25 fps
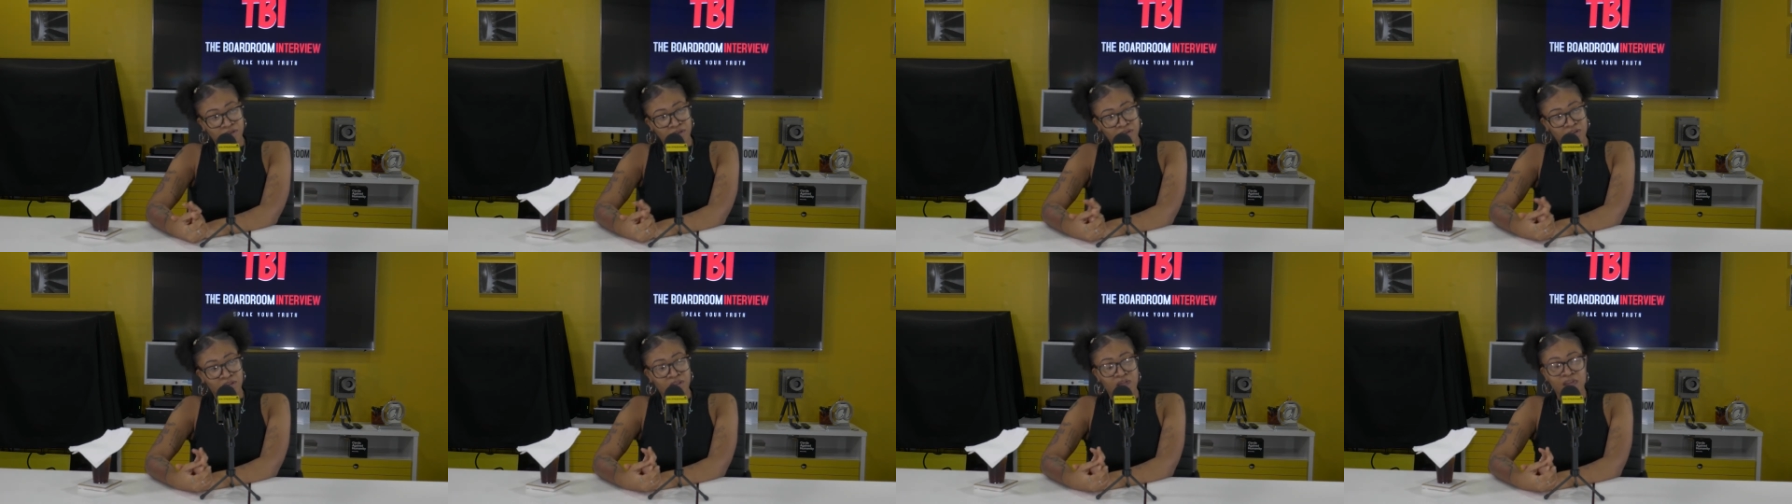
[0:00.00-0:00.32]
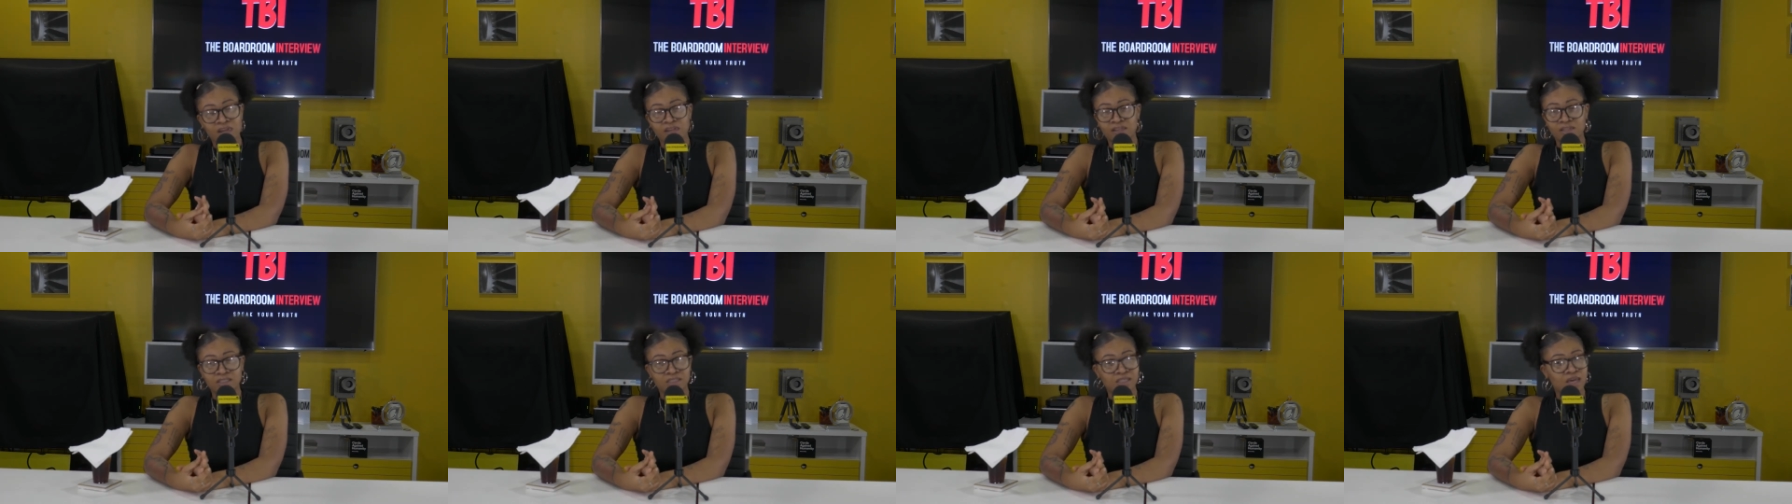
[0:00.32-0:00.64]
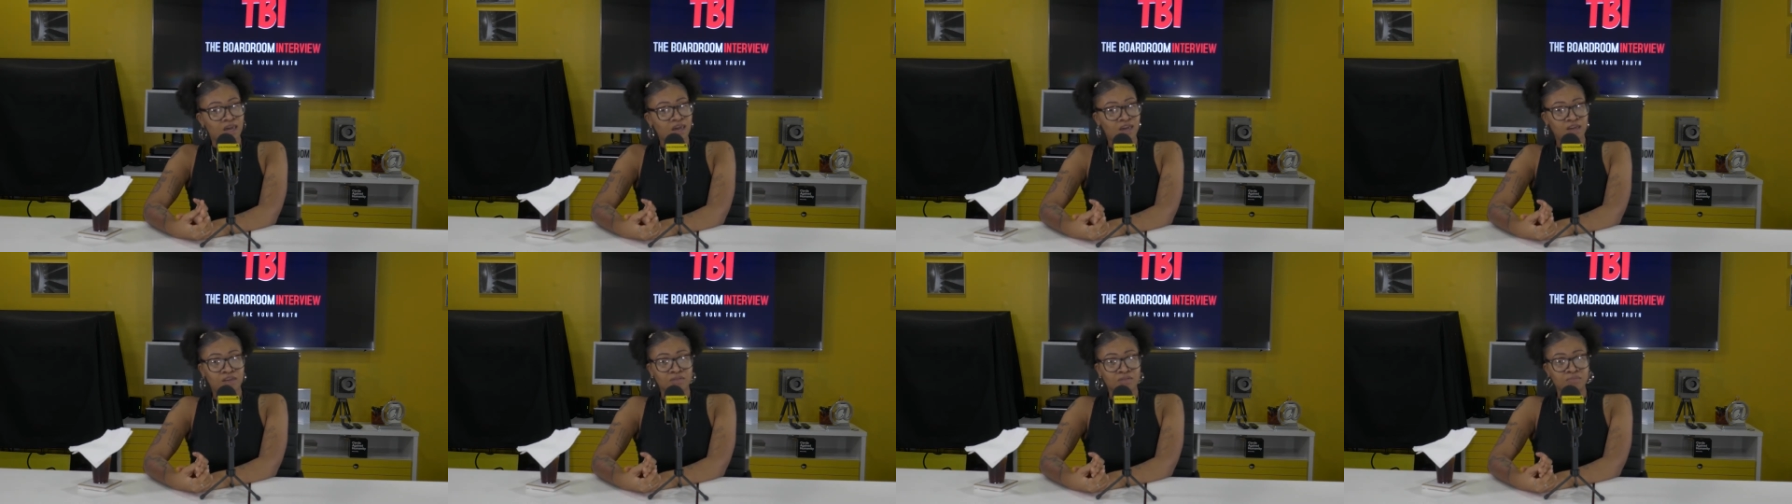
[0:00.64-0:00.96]
A lot of the hmm.
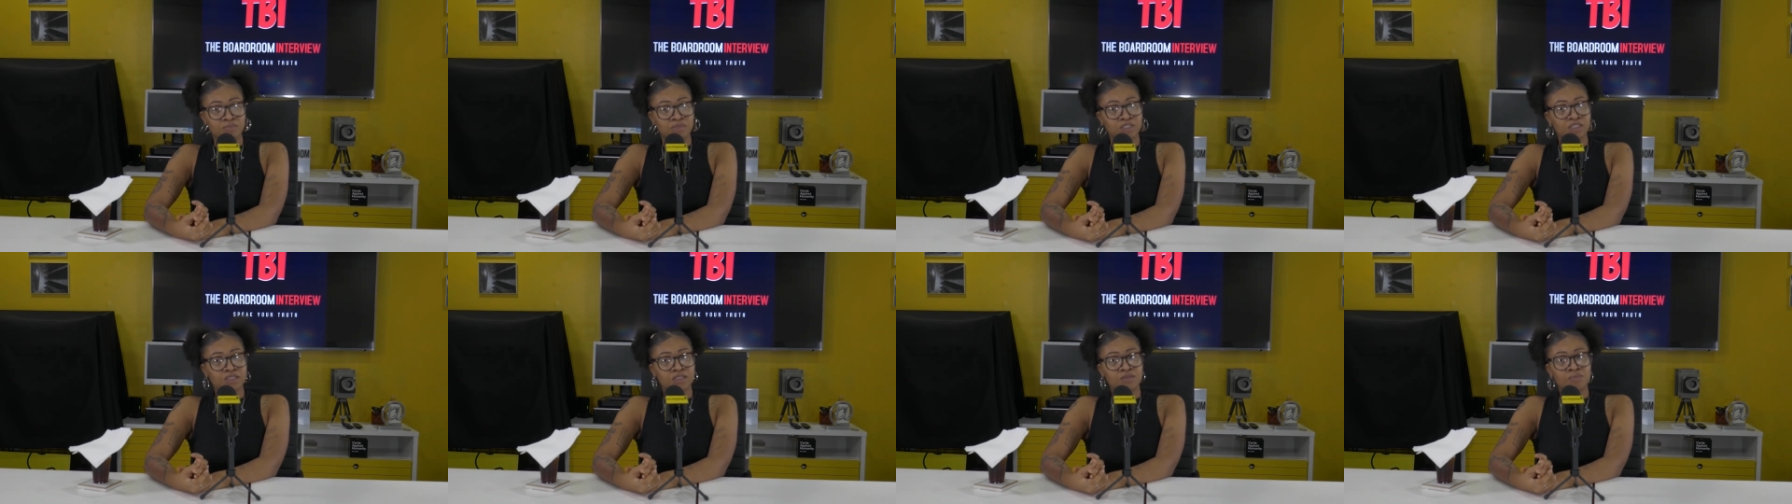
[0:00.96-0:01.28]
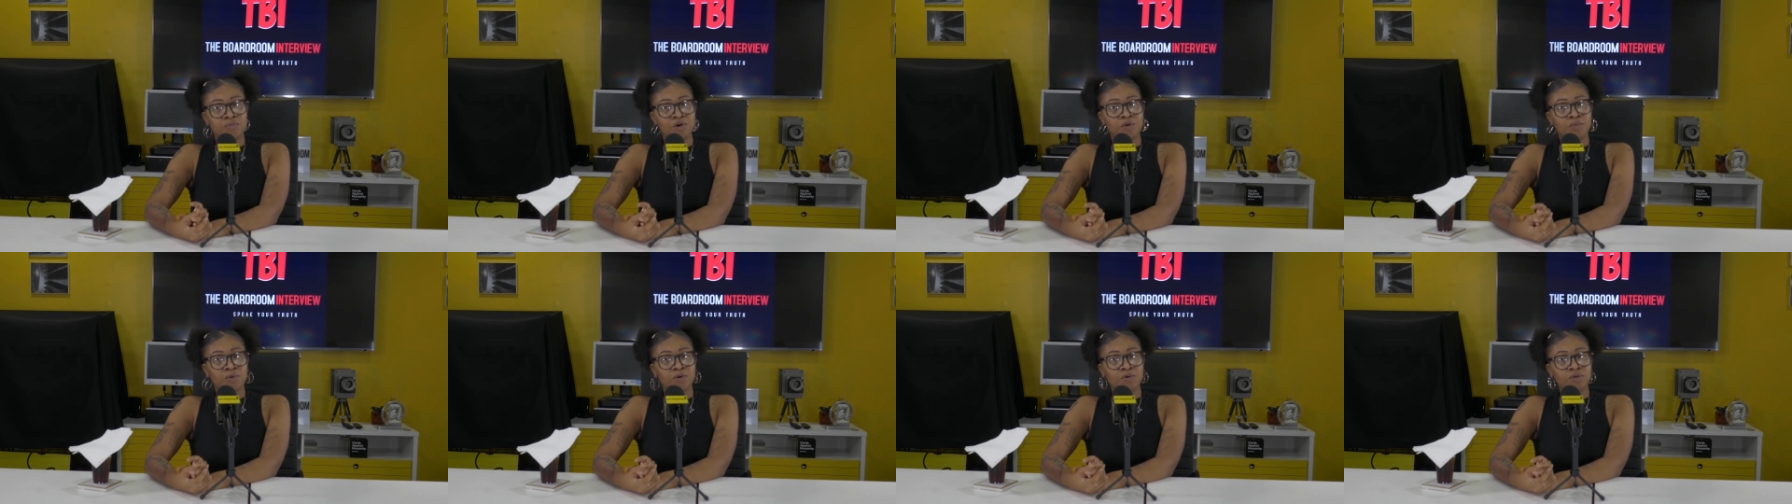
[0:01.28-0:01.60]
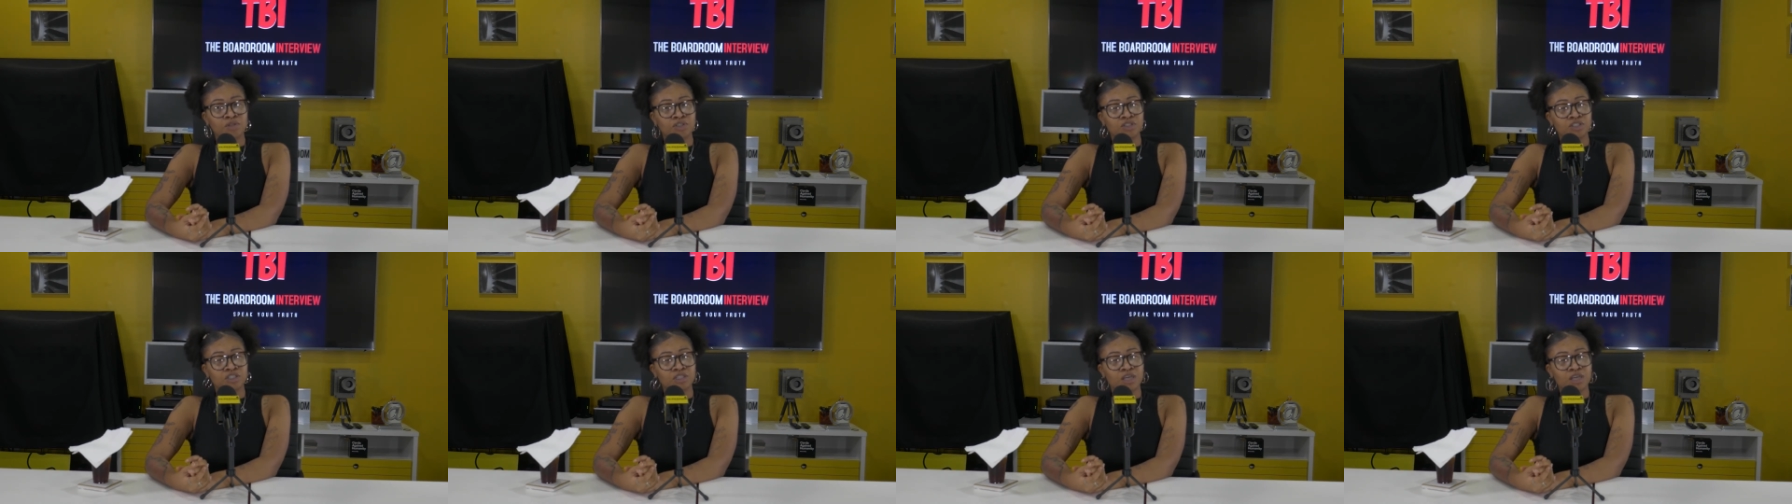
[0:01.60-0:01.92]
times the
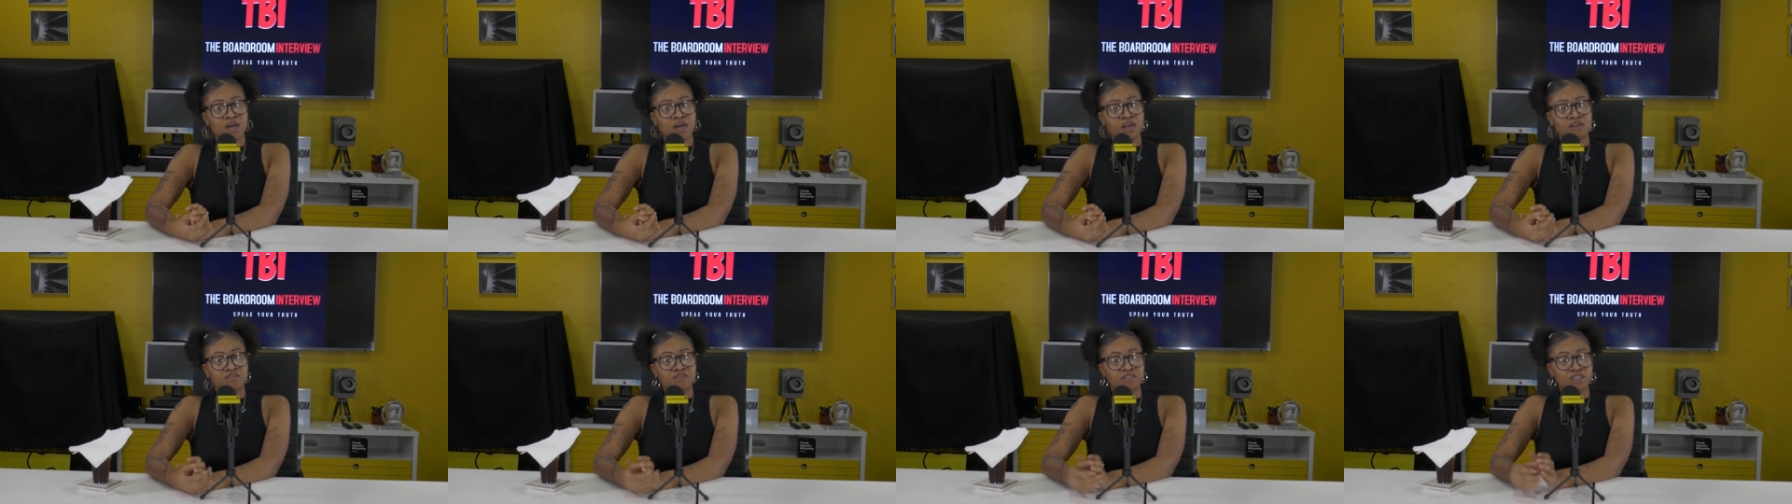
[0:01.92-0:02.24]
promoters kind of